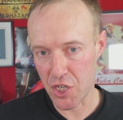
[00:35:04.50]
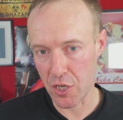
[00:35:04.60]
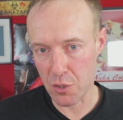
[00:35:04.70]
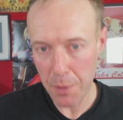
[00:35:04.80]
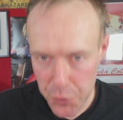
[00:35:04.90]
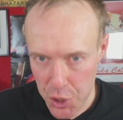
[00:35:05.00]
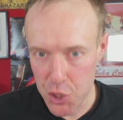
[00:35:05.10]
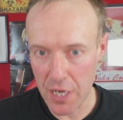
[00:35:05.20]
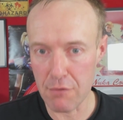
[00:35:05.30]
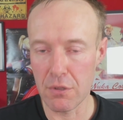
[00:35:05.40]
issues, both the
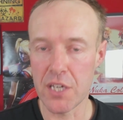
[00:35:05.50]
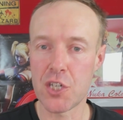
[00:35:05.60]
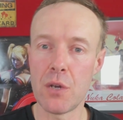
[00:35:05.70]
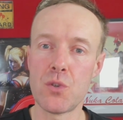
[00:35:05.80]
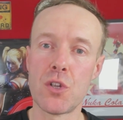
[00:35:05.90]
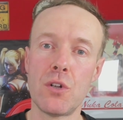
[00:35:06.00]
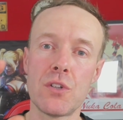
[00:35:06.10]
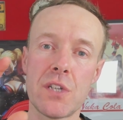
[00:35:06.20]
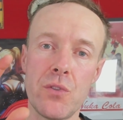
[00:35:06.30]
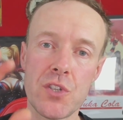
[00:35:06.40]
general issues, and
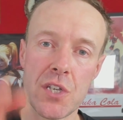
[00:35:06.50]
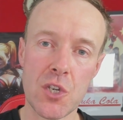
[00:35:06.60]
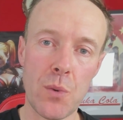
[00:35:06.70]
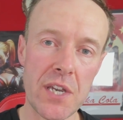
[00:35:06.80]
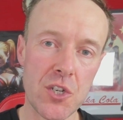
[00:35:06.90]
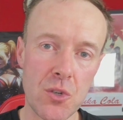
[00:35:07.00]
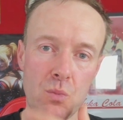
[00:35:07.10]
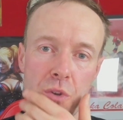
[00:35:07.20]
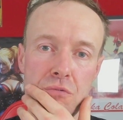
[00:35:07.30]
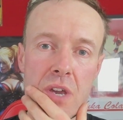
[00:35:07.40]
also the
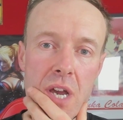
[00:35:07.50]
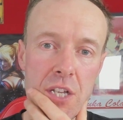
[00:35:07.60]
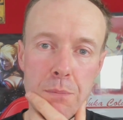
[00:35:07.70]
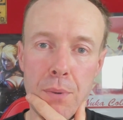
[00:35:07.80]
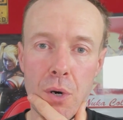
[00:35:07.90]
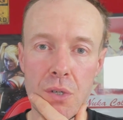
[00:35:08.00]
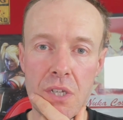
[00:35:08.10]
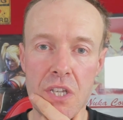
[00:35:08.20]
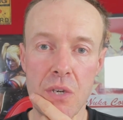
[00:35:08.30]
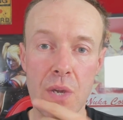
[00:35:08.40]
situation with regard to porn
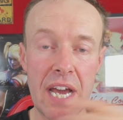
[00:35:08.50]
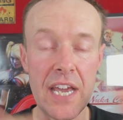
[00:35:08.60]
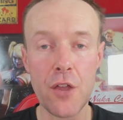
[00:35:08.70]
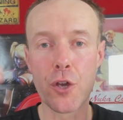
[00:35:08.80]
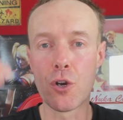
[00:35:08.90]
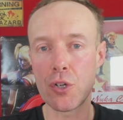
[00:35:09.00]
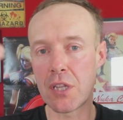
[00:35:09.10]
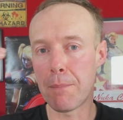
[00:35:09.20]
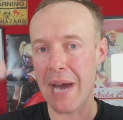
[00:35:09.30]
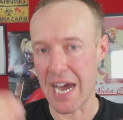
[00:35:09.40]
in the UK, the good
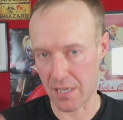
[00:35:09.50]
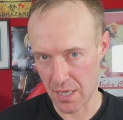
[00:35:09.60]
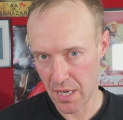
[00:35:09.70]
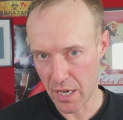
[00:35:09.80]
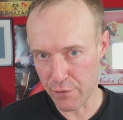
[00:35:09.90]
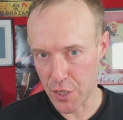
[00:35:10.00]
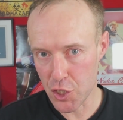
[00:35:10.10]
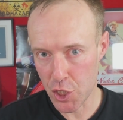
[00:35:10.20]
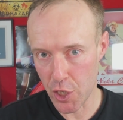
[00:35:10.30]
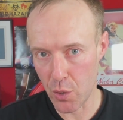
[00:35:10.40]
and the bad of these
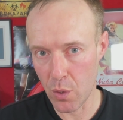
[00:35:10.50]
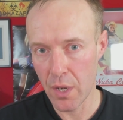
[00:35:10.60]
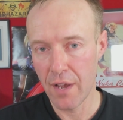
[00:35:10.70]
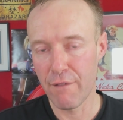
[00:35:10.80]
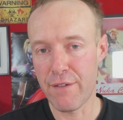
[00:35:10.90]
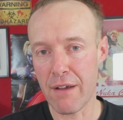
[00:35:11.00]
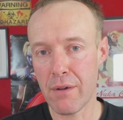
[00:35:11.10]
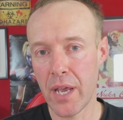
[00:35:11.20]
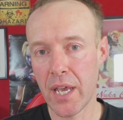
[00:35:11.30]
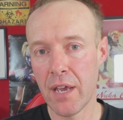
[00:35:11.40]
two
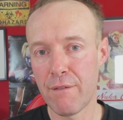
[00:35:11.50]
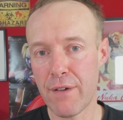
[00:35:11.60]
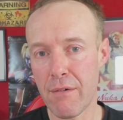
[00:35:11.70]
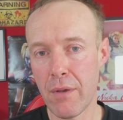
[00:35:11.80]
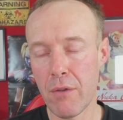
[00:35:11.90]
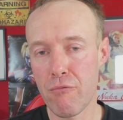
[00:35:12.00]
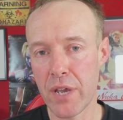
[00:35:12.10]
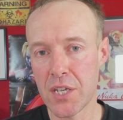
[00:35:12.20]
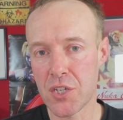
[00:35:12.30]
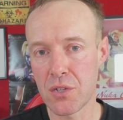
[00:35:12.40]
very, very
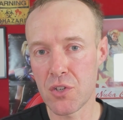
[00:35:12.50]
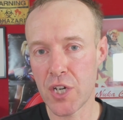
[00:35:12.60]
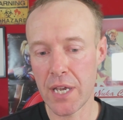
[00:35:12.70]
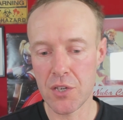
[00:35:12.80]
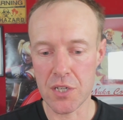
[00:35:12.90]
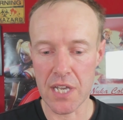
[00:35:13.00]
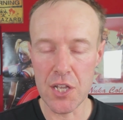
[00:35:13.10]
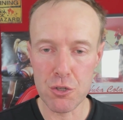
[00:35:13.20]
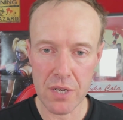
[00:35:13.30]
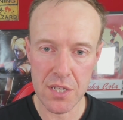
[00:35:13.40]
recent changes.
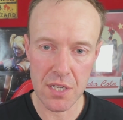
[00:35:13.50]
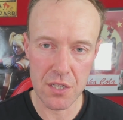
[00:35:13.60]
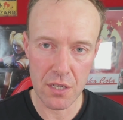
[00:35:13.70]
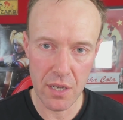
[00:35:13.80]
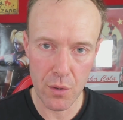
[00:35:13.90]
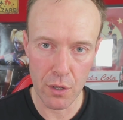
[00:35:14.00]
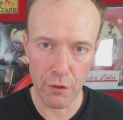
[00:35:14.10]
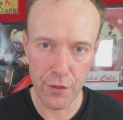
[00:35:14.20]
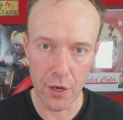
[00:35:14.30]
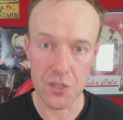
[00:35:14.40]
Interested to know your
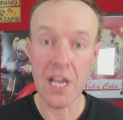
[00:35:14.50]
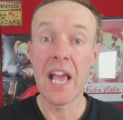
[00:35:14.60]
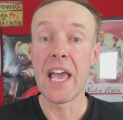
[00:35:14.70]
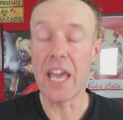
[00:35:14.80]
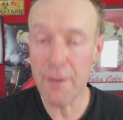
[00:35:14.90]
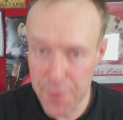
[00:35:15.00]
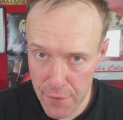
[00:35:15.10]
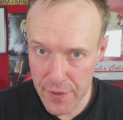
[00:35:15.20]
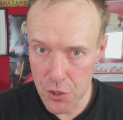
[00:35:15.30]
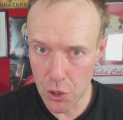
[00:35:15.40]
thoughts. If
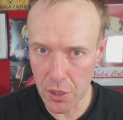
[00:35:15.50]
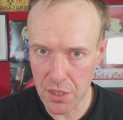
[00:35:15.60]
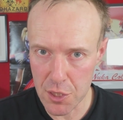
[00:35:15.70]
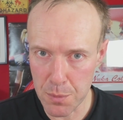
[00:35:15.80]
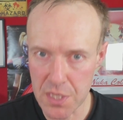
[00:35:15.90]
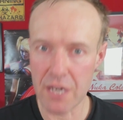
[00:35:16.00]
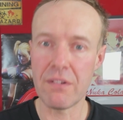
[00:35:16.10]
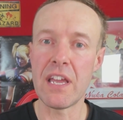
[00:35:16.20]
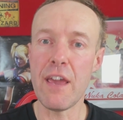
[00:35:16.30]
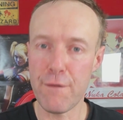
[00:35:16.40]
you've enjoyed this
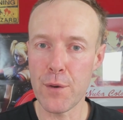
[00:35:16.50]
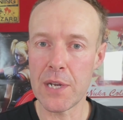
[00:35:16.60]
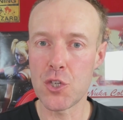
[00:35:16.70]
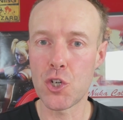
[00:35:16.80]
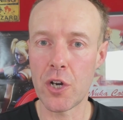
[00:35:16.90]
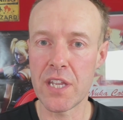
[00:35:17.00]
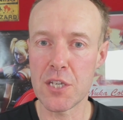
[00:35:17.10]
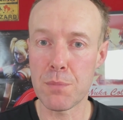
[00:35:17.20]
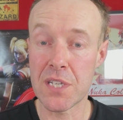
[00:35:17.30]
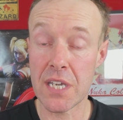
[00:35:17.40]
material, if you enjoy
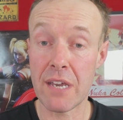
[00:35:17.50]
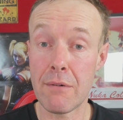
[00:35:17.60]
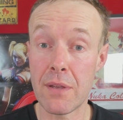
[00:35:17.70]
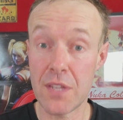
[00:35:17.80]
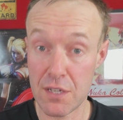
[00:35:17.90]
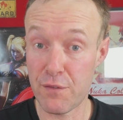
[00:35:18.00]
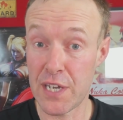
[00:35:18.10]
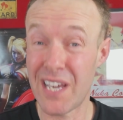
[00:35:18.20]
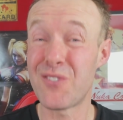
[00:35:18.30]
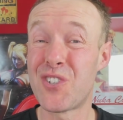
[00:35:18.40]
these
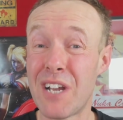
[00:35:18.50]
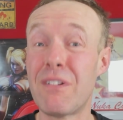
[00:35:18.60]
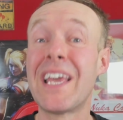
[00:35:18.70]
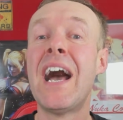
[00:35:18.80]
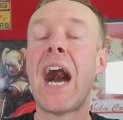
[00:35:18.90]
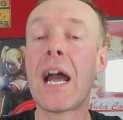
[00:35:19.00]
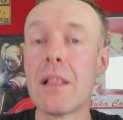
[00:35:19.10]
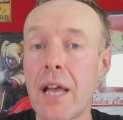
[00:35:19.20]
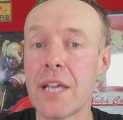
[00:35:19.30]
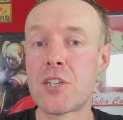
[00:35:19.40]
videos generally, I
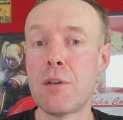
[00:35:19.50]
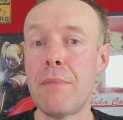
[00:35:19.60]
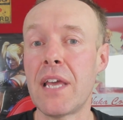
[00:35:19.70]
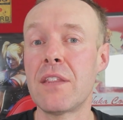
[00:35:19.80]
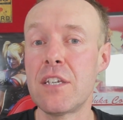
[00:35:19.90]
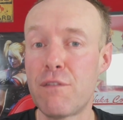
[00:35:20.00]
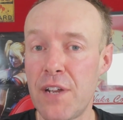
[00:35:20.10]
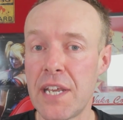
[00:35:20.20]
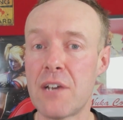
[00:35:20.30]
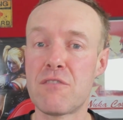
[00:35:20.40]
like to make these
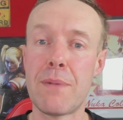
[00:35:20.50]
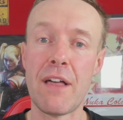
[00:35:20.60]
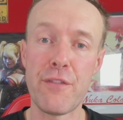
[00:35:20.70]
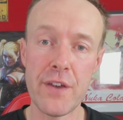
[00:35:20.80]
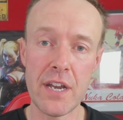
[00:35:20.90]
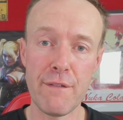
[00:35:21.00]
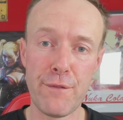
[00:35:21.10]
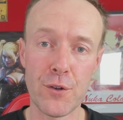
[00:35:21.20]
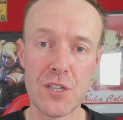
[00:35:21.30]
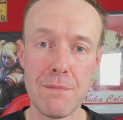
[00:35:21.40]
videos of about 30 or
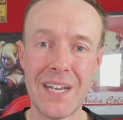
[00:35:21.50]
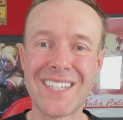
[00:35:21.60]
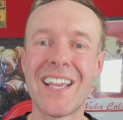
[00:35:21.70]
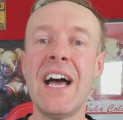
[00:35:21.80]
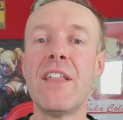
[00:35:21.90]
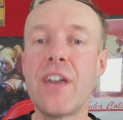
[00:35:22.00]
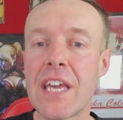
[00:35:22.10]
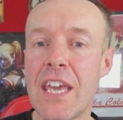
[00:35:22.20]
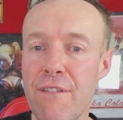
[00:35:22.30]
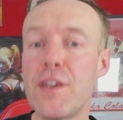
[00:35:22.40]
40 minutes
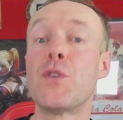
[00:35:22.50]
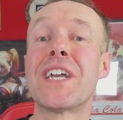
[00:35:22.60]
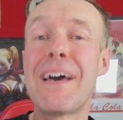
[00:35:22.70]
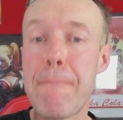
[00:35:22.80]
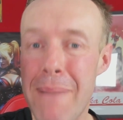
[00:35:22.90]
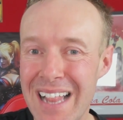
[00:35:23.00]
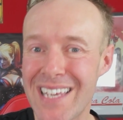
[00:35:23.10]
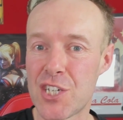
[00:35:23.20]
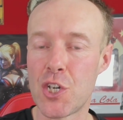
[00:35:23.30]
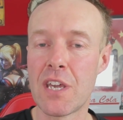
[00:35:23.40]
that
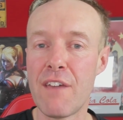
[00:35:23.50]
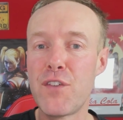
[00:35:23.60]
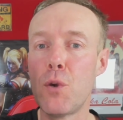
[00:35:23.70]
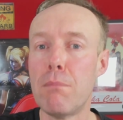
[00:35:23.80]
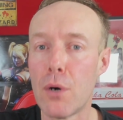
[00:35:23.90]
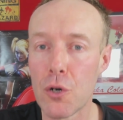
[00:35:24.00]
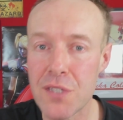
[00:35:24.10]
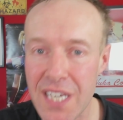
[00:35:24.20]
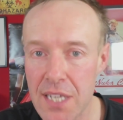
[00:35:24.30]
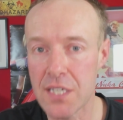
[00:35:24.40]
embellish and give you more
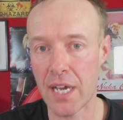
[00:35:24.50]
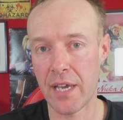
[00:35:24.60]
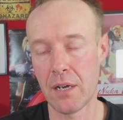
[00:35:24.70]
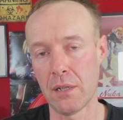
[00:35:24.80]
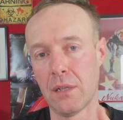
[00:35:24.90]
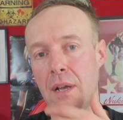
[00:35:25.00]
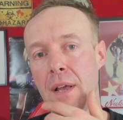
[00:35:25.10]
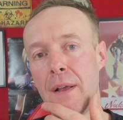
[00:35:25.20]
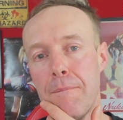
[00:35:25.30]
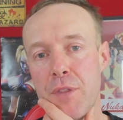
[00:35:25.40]
detail
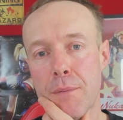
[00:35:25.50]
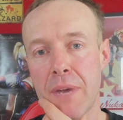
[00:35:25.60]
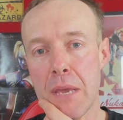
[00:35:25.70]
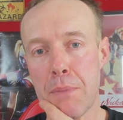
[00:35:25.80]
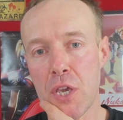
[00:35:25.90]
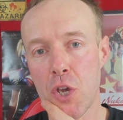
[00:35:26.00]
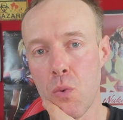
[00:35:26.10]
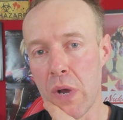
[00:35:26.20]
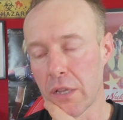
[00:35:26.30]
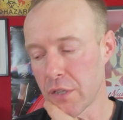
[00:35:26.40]
that maybe you
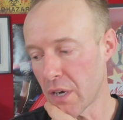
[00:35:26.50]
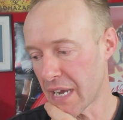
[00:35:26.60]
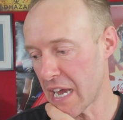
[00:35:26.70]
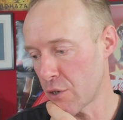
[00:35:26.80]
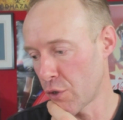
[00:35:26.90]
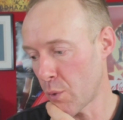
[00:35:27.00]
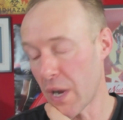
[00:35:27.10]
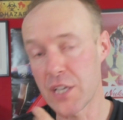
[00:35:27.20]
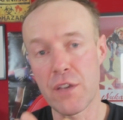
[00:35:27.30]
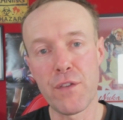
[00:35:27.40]
will not get
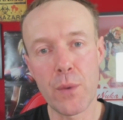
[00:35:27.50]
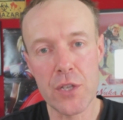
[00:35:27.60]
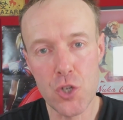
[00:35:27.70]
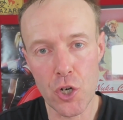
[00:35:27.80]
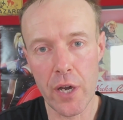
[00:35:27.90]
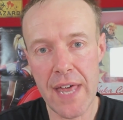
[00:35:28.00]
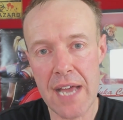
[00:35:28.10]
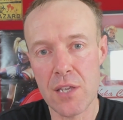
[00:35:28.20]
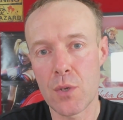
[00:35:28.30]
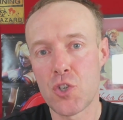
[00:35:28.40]
otherwise. If you enjoy
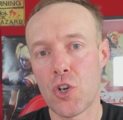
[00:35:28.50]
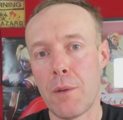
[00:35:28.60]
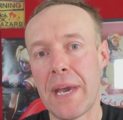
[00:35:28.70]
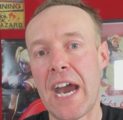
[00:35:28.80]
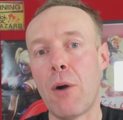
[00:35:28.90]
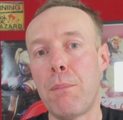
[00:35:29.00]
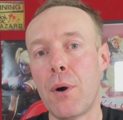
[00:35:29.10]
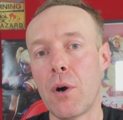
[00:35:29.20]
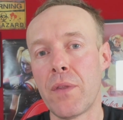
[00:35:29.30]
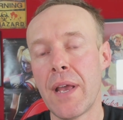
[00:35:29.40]
that and you enjoy my
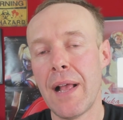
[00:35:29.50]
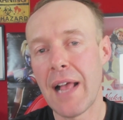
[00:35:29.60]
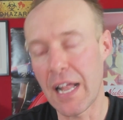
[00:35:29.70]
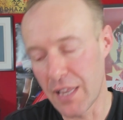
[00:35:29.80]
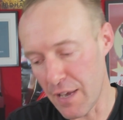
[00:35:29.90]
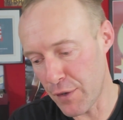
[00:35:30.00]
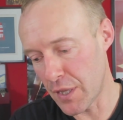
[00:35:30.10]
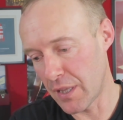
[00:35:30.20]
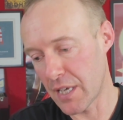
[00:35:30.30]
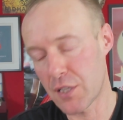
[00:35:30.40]
output, I'll leave you
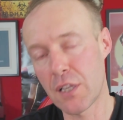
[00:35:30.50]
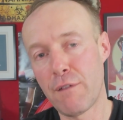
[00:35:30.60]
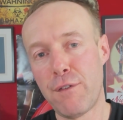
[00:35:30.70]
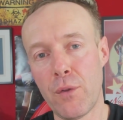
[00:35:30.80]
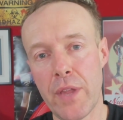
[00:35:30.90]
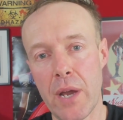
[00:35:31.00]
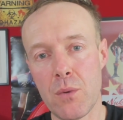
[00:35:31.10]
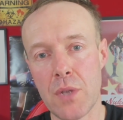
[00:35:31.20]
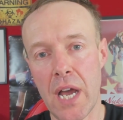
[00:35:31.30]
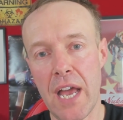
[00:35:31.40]
the links in the
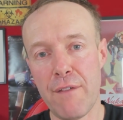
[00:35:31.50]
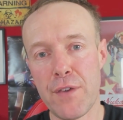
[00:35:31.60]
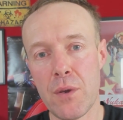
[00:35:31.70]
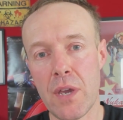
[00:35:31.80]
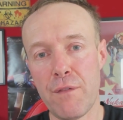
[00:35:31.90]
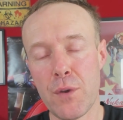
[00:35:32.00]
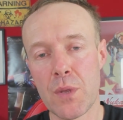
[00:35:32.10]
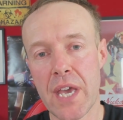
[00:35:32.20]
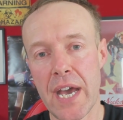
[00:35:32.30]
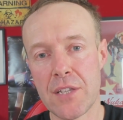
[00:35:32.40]
footnote if
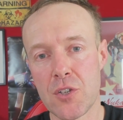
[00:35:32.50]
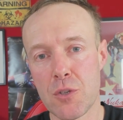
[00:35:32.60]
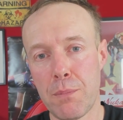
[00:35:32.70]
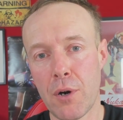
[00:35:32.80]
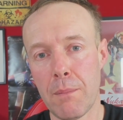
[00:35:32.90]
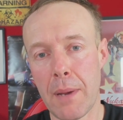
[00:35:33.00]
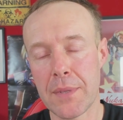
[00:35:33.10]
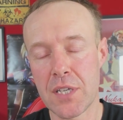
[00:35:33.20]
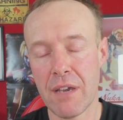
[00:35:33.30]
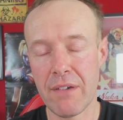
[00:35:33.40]
you'd care to support my
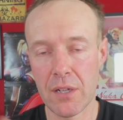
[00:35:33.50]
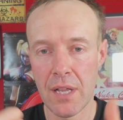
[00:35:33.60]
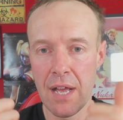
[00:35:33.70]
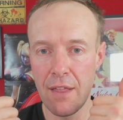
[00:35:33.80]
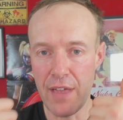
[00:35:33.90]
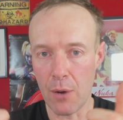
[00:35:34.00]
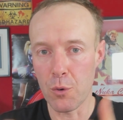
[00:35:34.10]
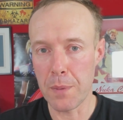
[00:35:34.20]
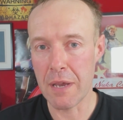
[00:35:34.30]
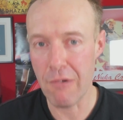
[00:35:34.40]
material. That
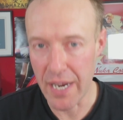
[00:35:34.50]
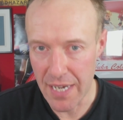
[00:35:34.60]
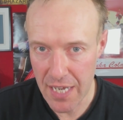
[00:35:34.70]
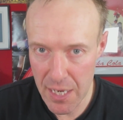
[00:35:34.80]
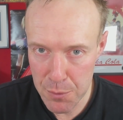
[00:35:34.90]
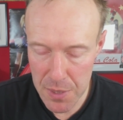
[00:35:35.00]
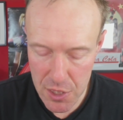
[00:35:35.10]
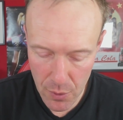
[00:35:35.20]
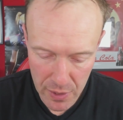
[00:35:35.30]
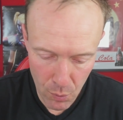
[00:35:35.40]
would be great. It keeps me
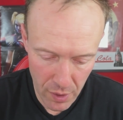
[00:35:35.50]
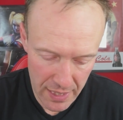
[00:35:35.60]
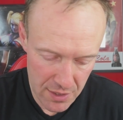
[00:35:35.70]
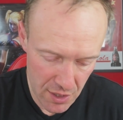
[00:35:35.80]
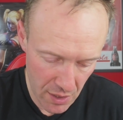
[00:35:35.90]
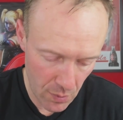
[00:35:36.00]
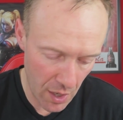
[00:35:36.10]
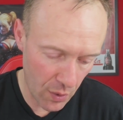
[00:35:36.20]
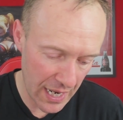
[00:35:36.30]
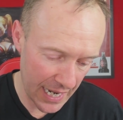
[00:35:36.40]
doing what I do.
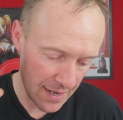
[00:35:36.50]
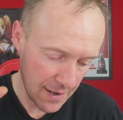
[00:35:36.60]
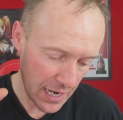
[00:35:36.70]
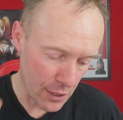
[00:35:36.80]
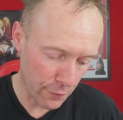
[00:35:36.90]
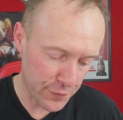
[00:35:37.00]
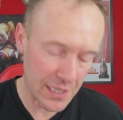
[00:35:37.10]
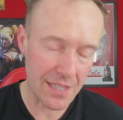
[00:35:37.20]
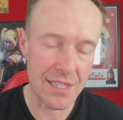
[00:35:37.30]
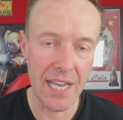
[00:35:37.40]
Okay, enough
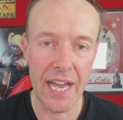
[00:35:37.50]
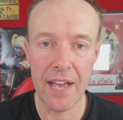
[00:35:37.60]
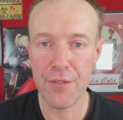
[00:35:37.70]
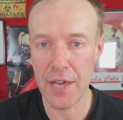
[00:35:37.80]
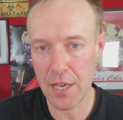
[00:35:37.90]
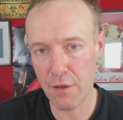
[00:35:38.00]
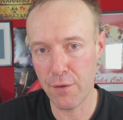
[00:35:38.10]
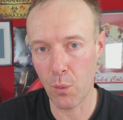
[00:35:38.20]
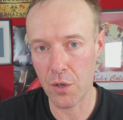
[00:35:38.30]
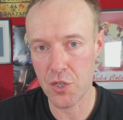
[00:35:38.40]
said there. Thank you
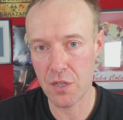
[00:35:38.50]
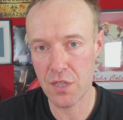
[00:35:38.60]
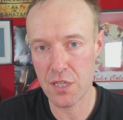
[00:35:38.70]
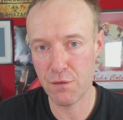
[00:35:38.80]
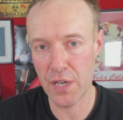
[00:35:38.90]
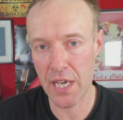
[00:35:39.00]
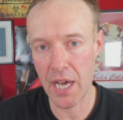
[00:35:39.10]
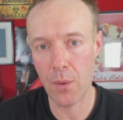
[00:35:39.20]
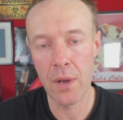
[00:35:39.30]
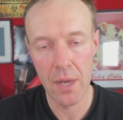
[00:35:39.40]
for watching this
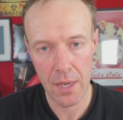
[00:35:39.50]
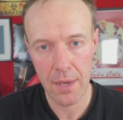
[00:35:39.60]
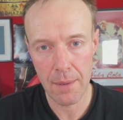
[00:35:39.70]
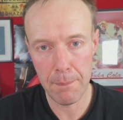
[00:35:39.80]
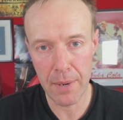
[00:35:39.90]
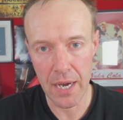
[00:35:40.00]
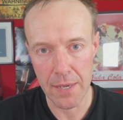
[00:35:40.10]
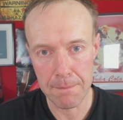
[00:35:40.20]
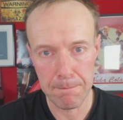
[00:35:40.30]
video, and bye.